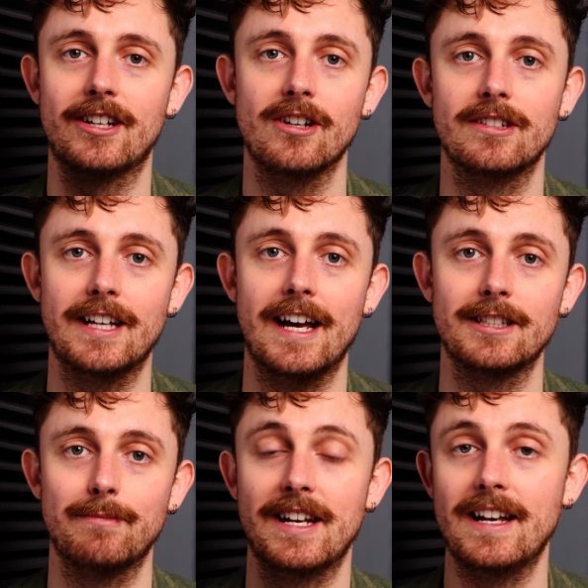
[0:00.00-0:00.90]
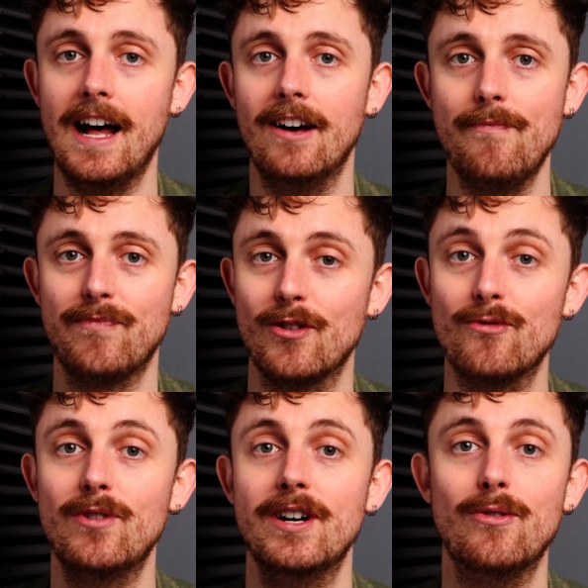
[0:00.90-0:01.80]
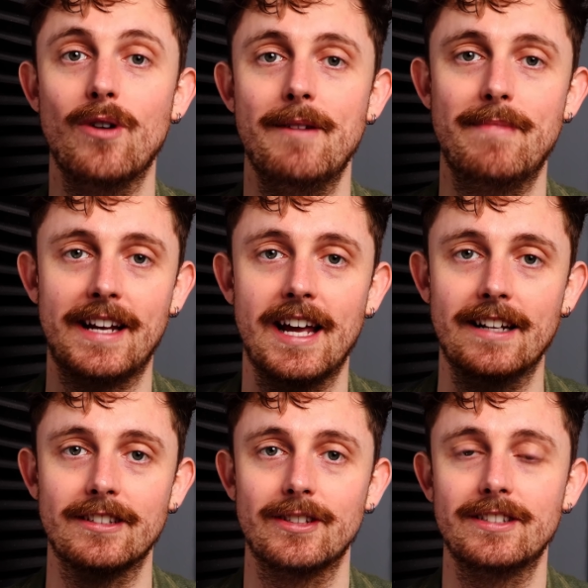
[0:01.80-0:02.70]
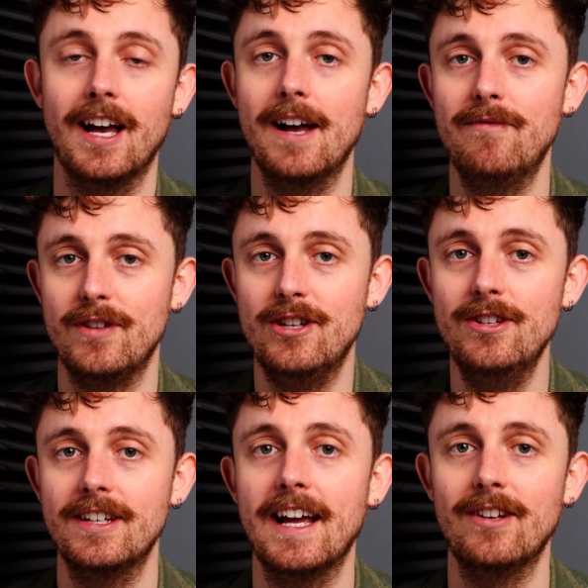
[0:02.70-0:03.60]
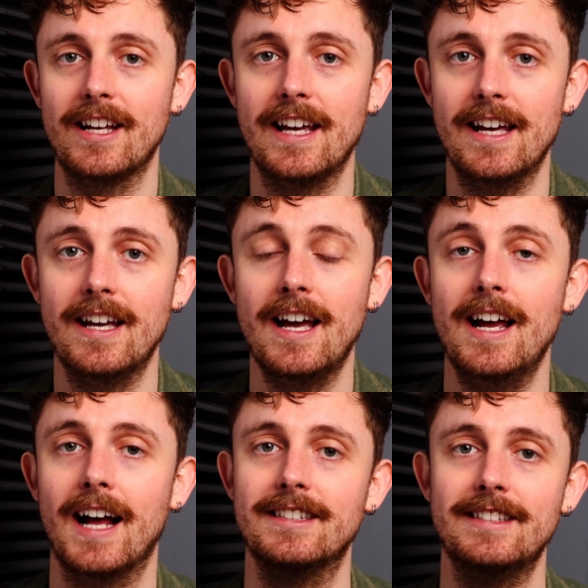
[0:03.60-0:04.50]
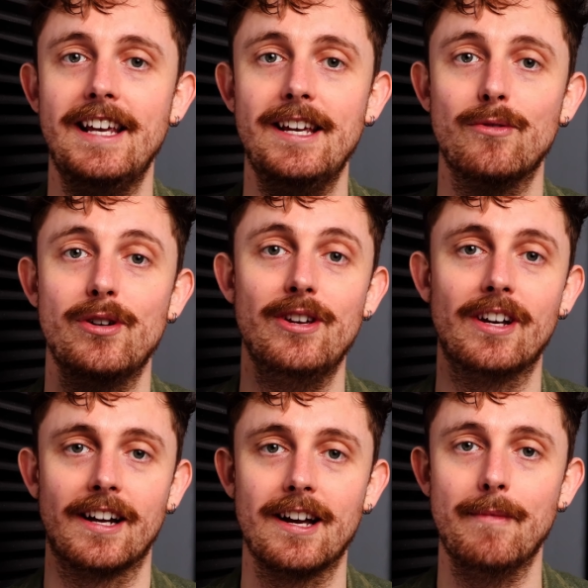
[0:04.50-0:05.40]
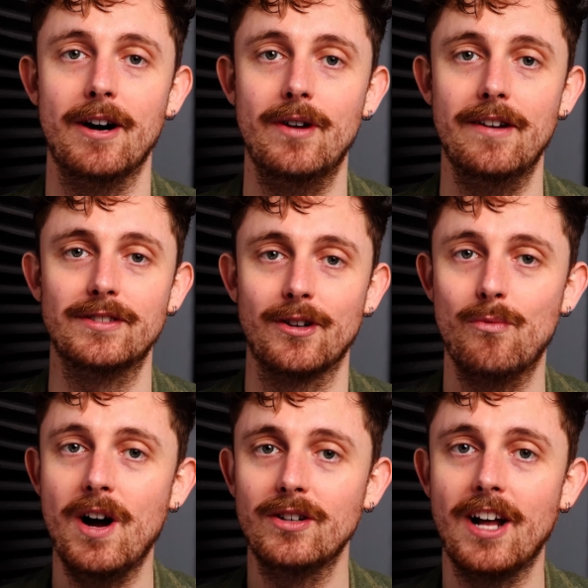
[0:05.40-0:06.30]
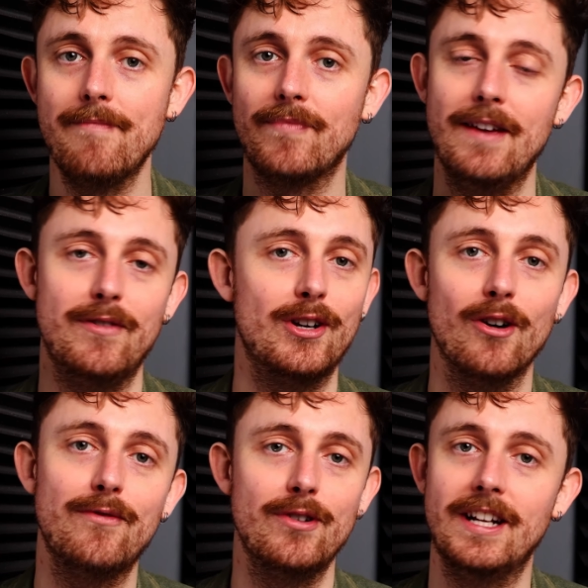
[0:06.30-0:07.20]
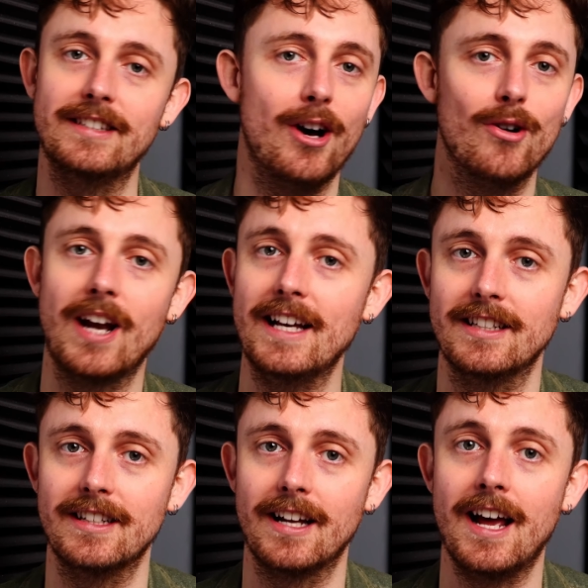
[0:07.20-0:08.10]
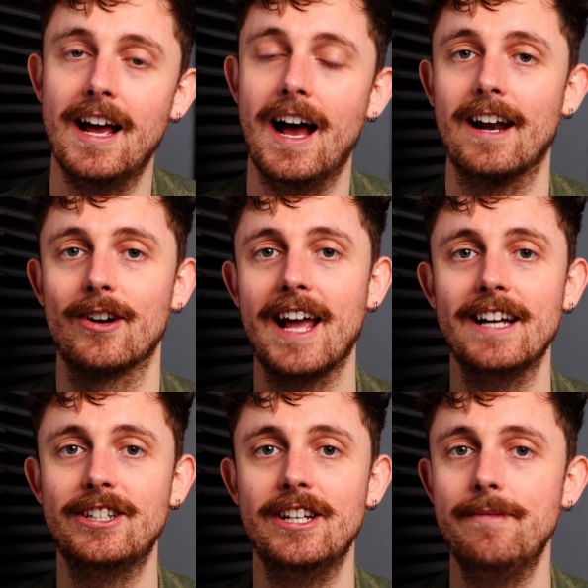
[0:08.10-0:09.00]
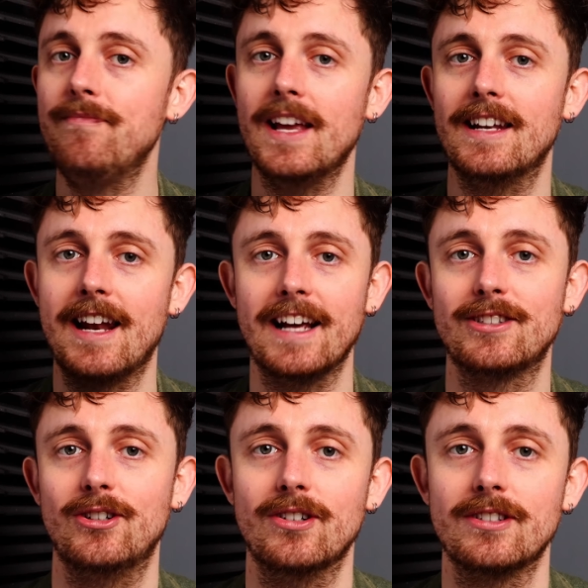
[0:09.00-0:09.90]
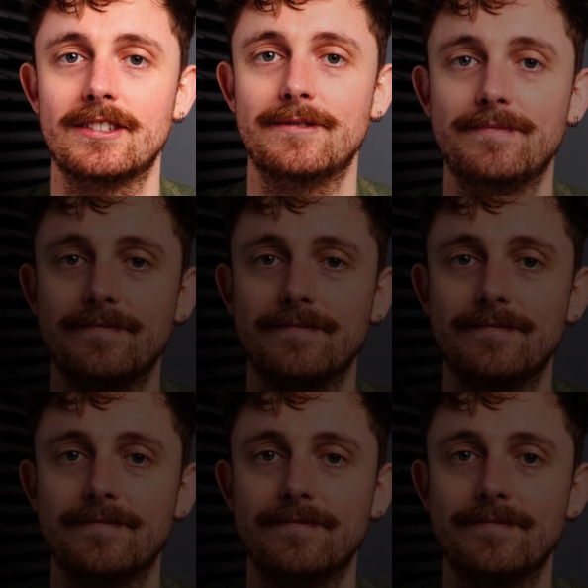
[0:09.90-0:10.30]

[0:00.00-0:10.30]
context. But now the real work begins. It's time for you to get on the kit and see what you can come up with. So well done if you got through this whole lesson, and I'll catch you in the next course.